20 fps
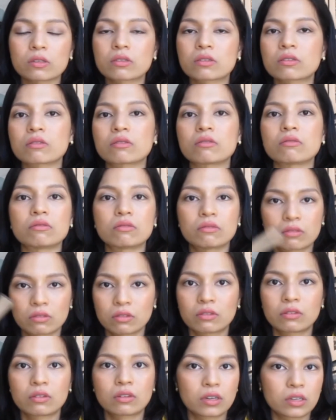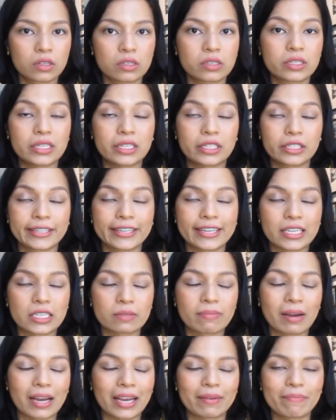So concealer
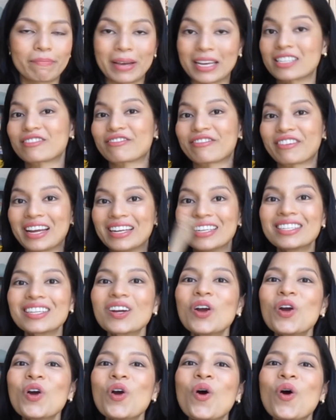is my best friend